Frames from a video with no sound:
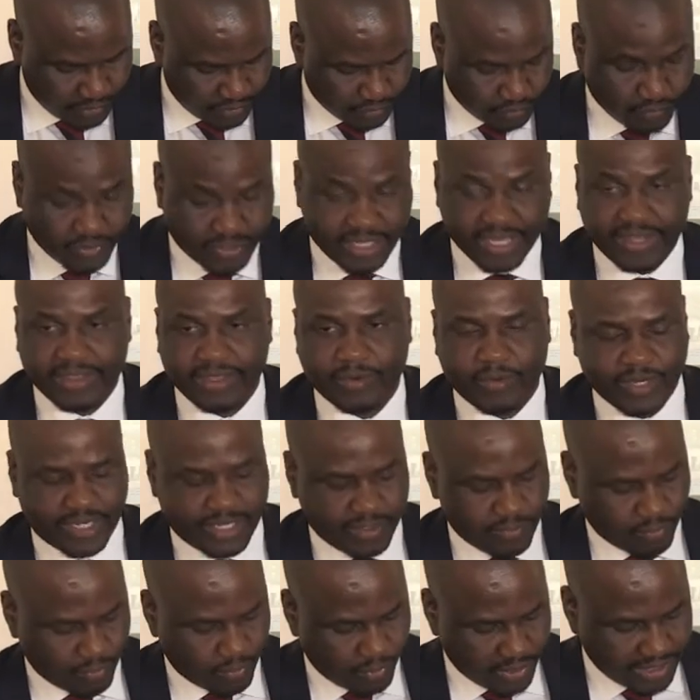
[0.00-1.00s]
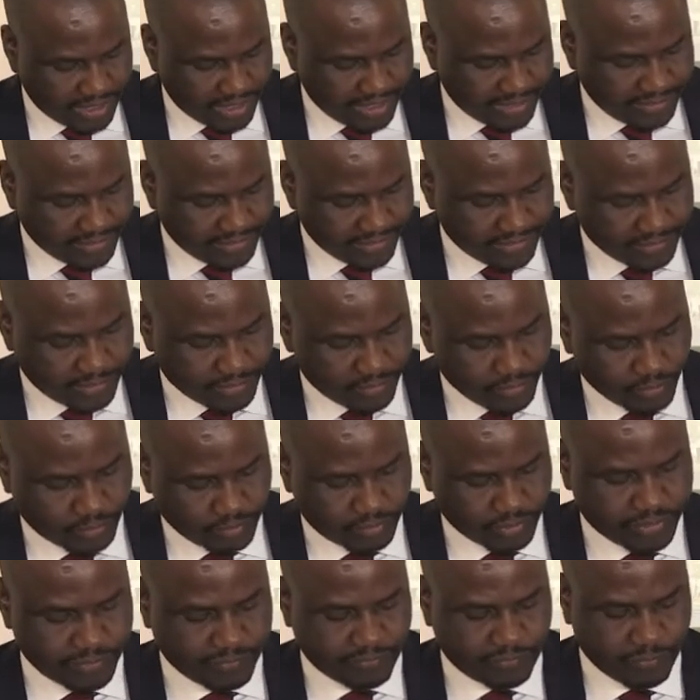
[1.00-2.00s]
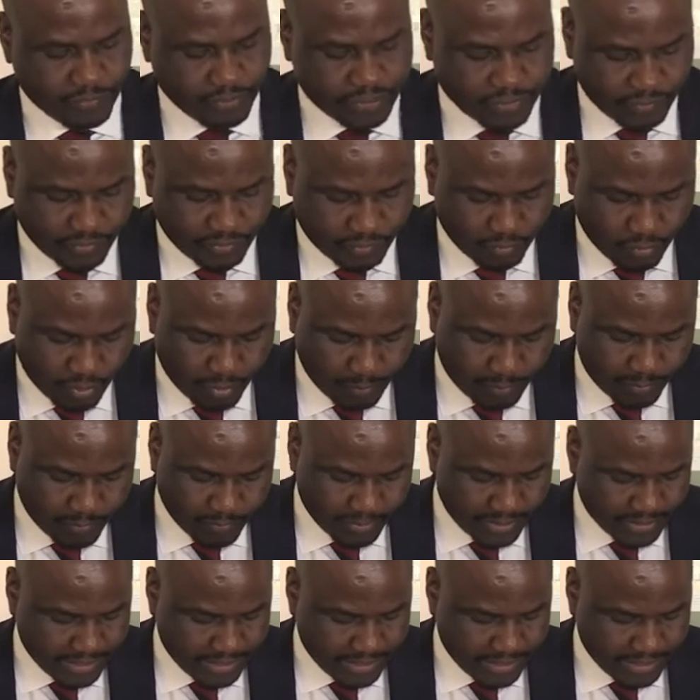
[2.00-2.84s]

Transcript: Together, we can only look to the future with hope